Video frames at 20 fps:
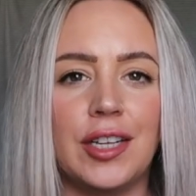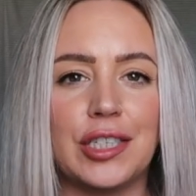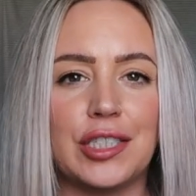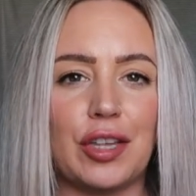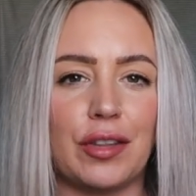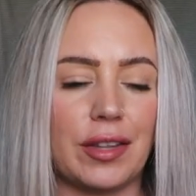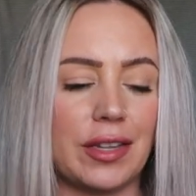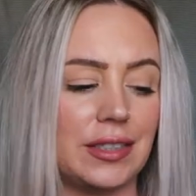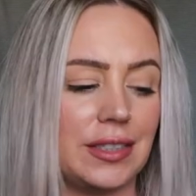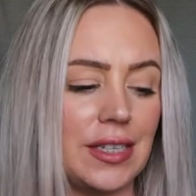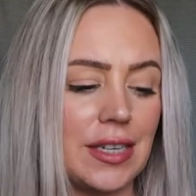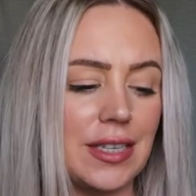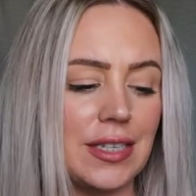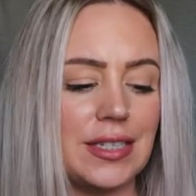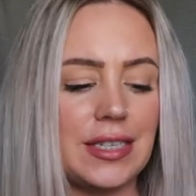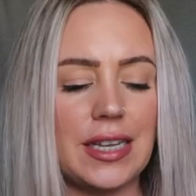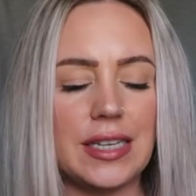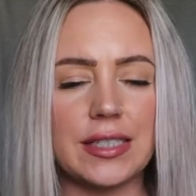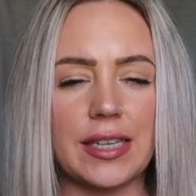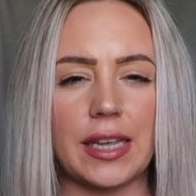So the
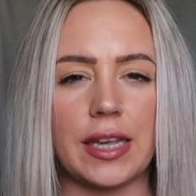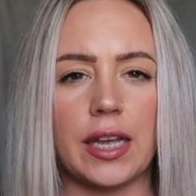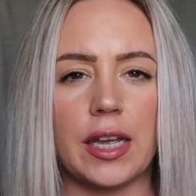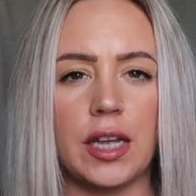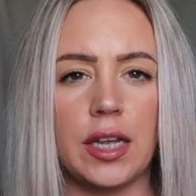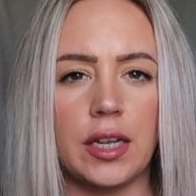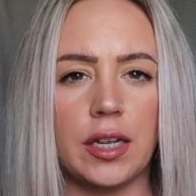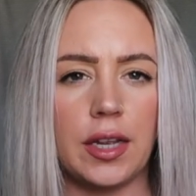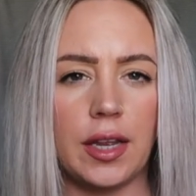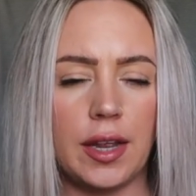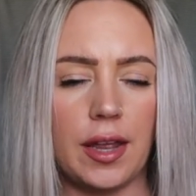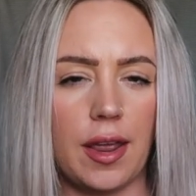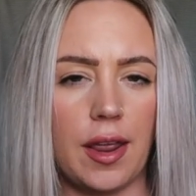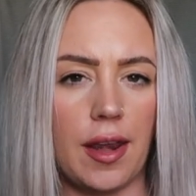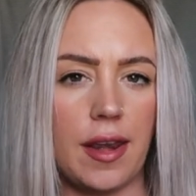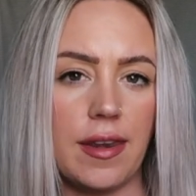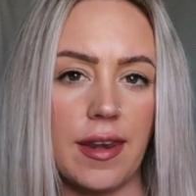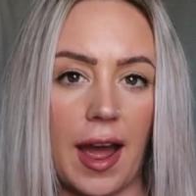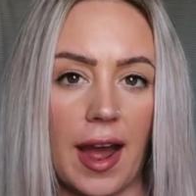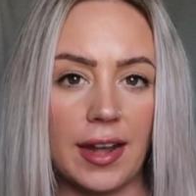consistency is like
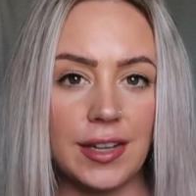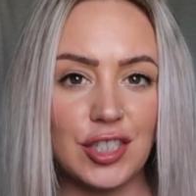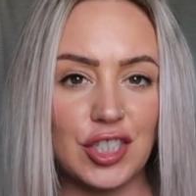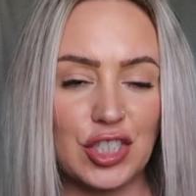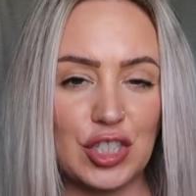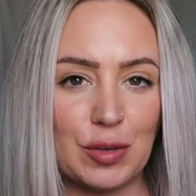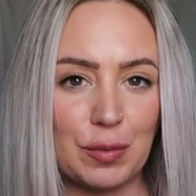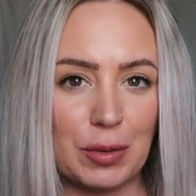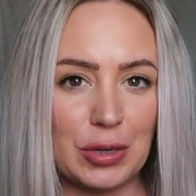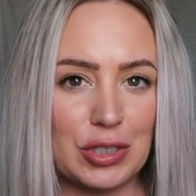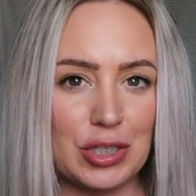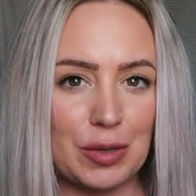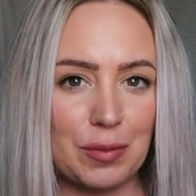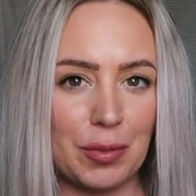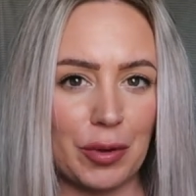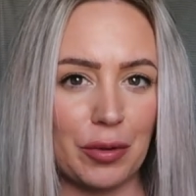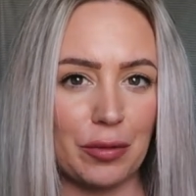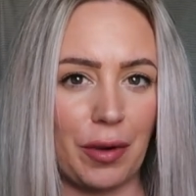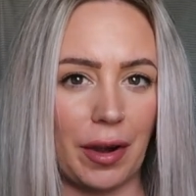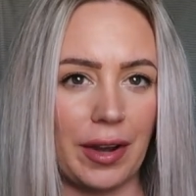not super
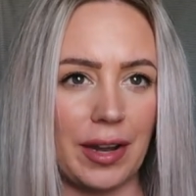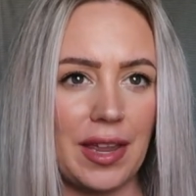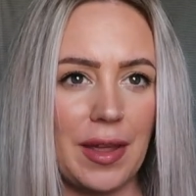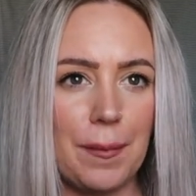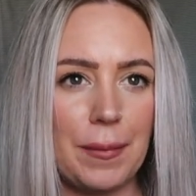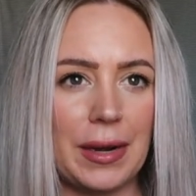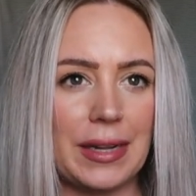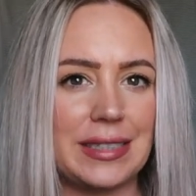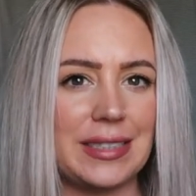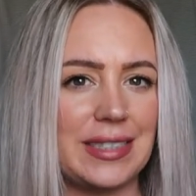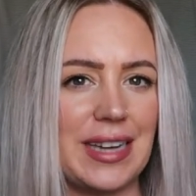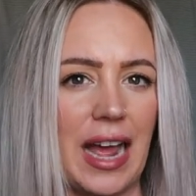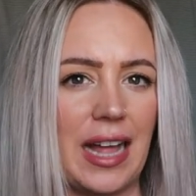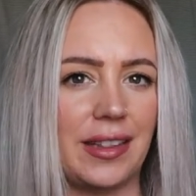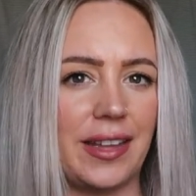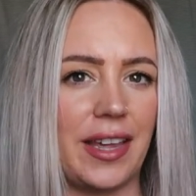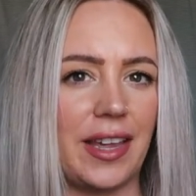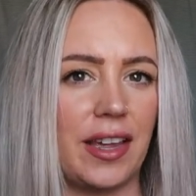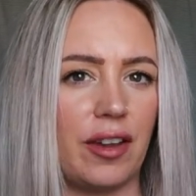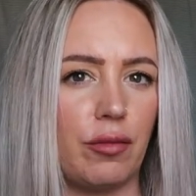super runny, but it's not
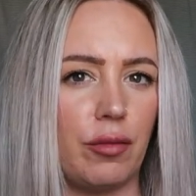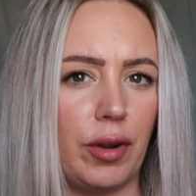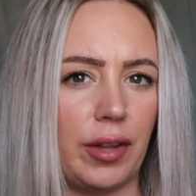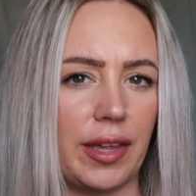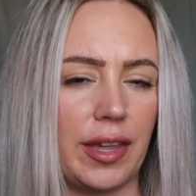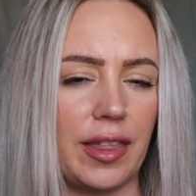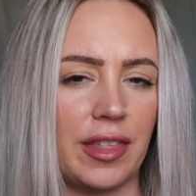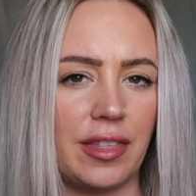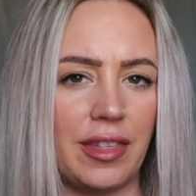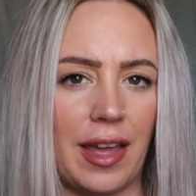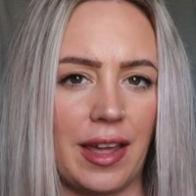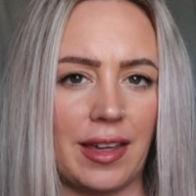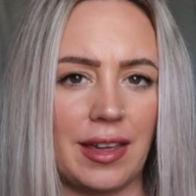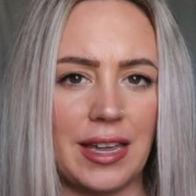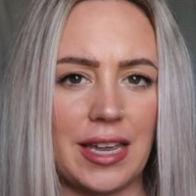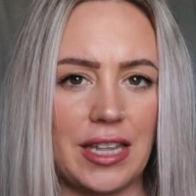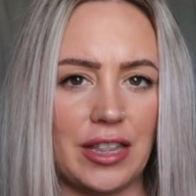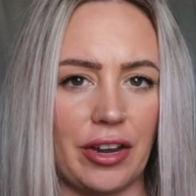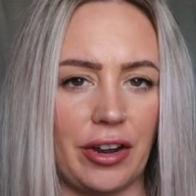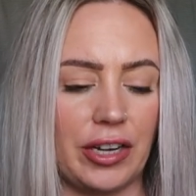like really
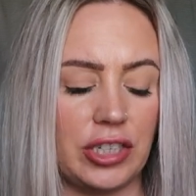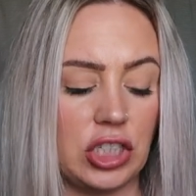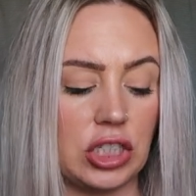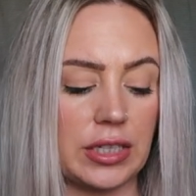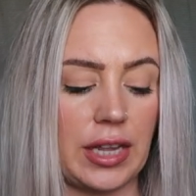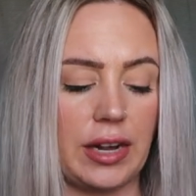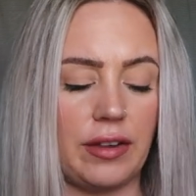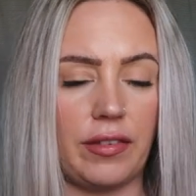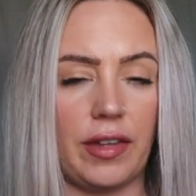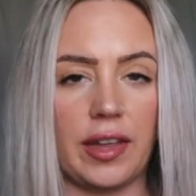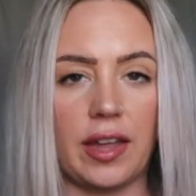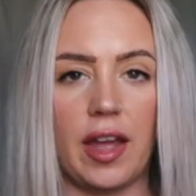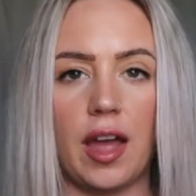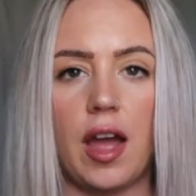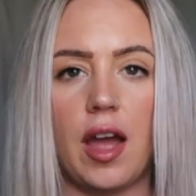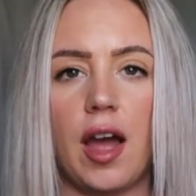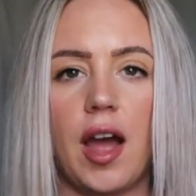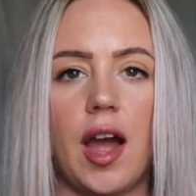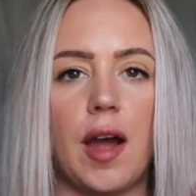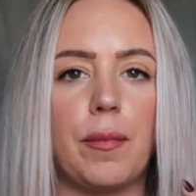thick either. It's just kind of like
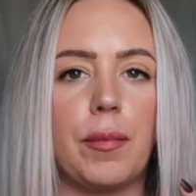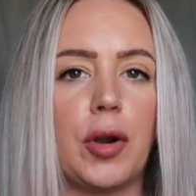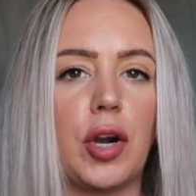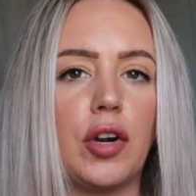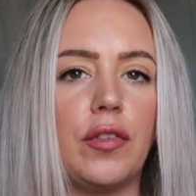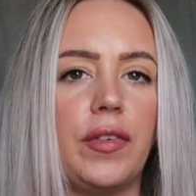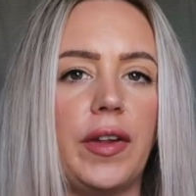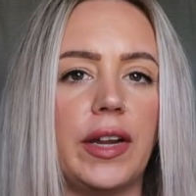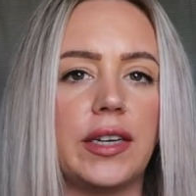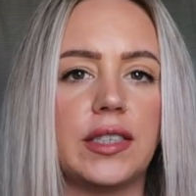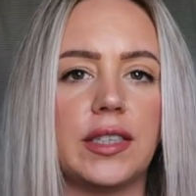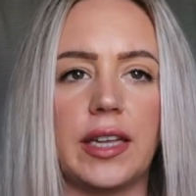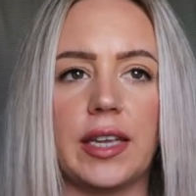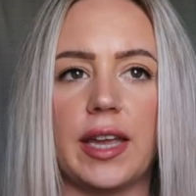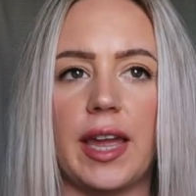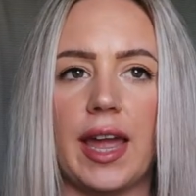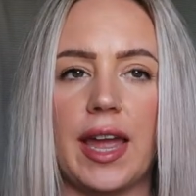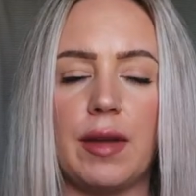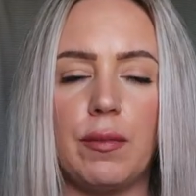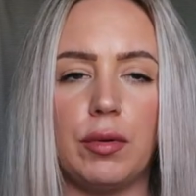a perfect,
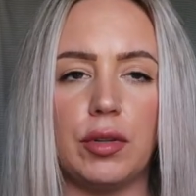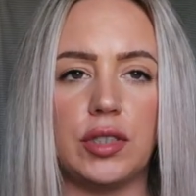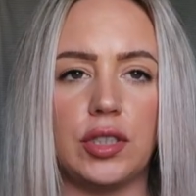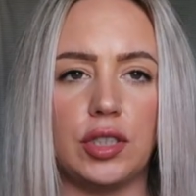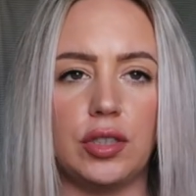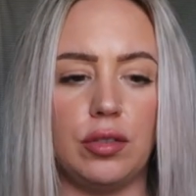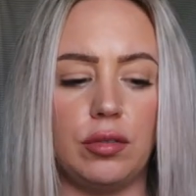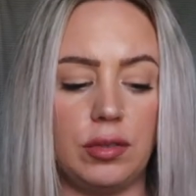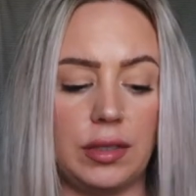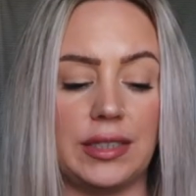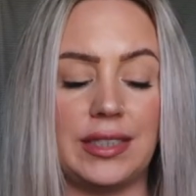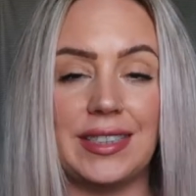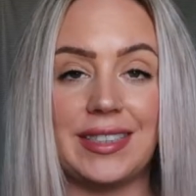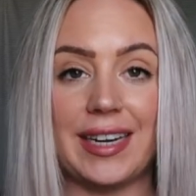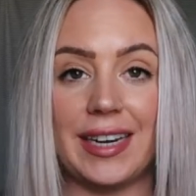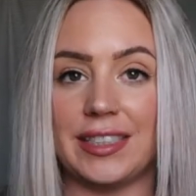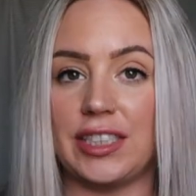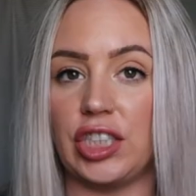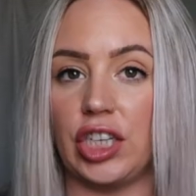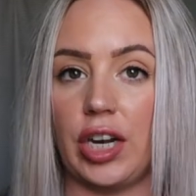like able to, it
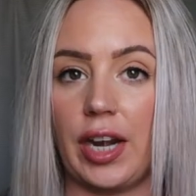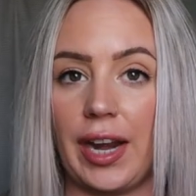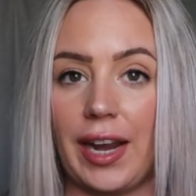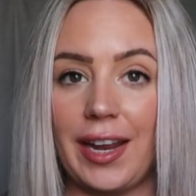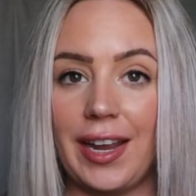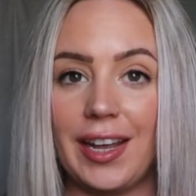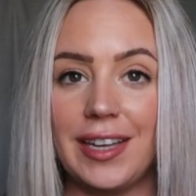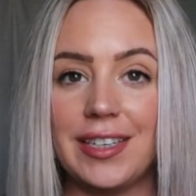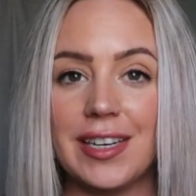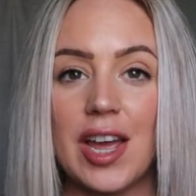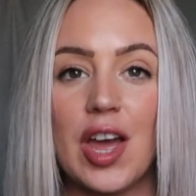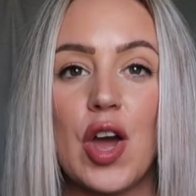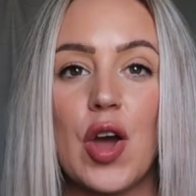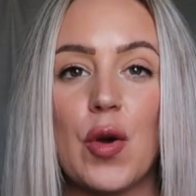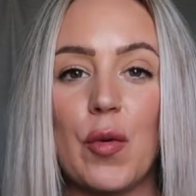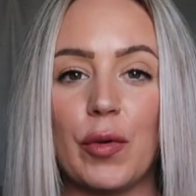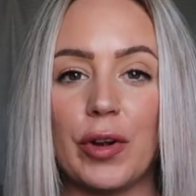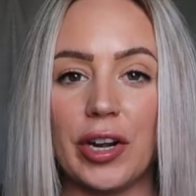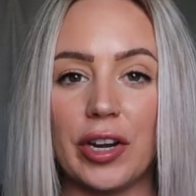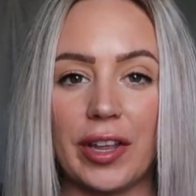stays in your hand
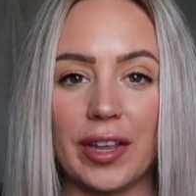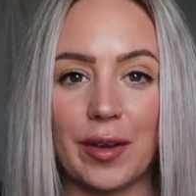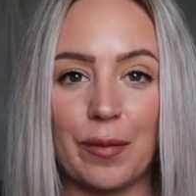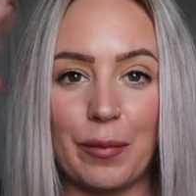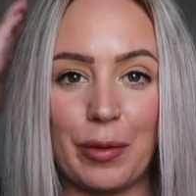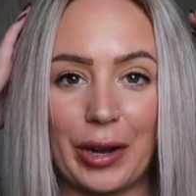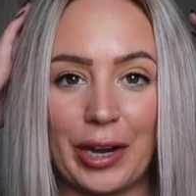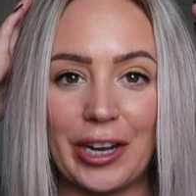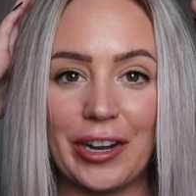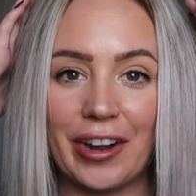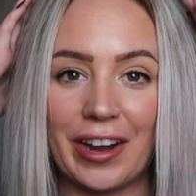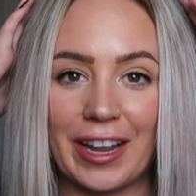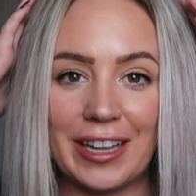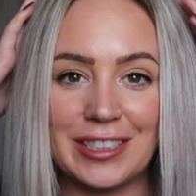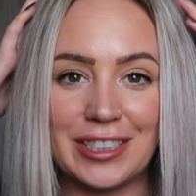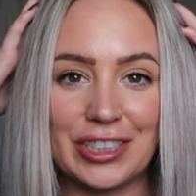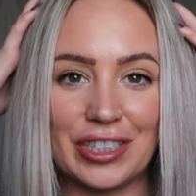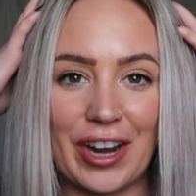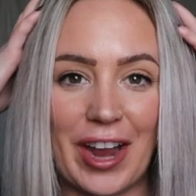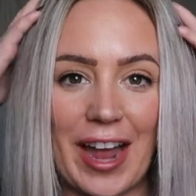when you're like bringing your
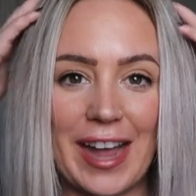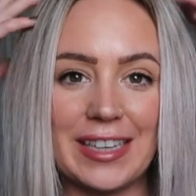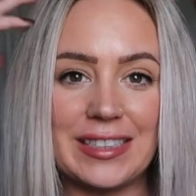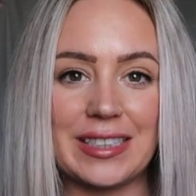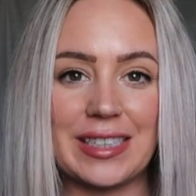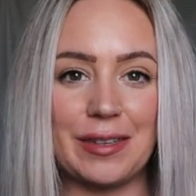hands to your head.